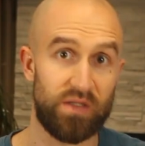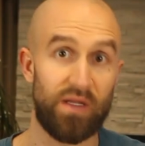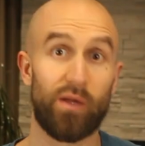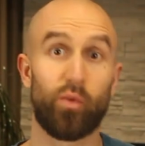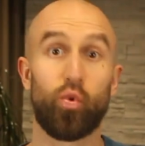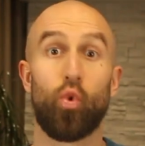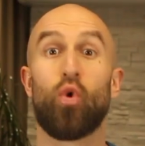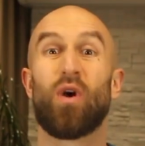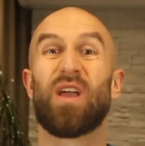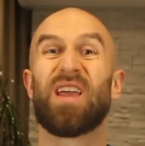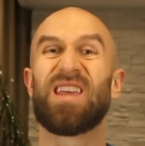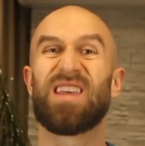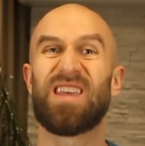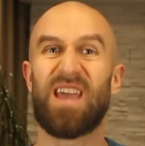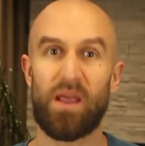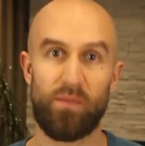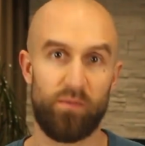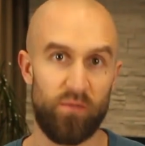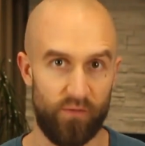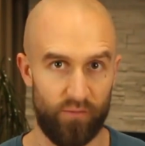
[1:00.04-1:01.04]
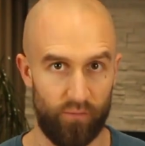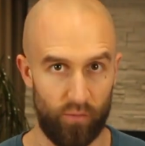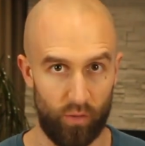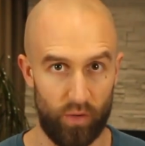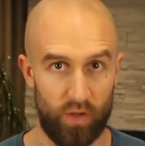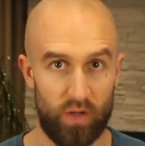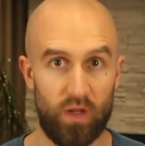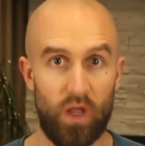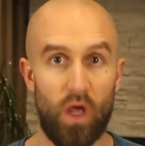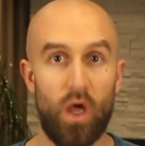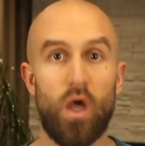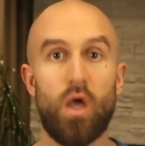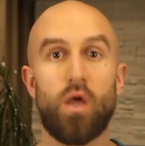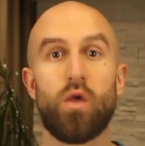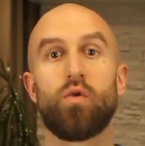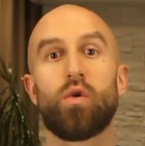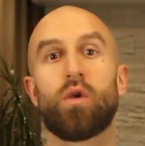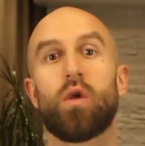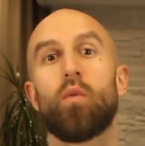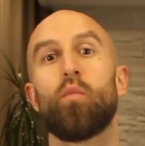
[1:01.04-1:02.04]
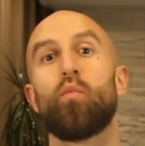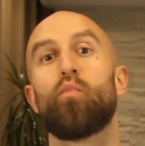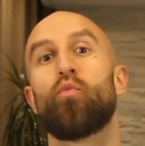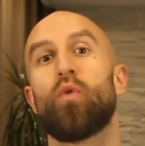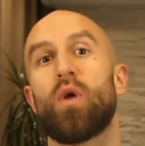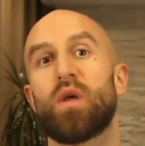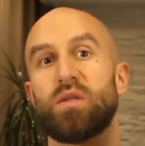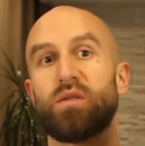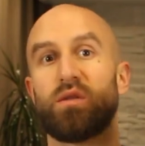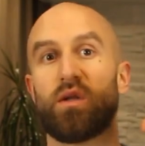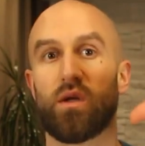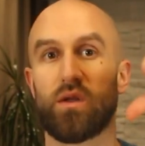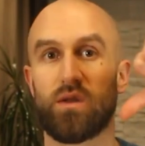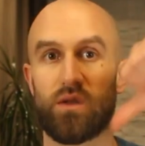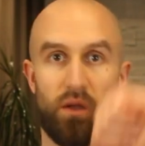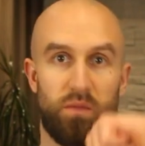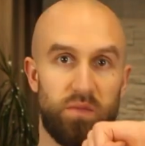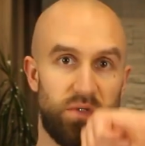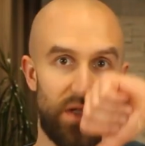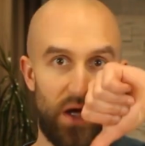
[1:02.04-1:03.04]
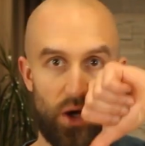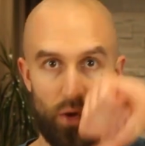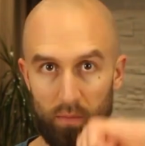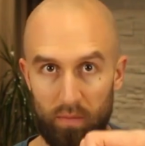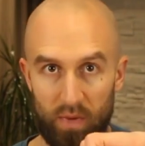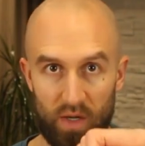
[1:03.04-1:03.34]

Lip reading: that will hate me for it, you can press the thumbs down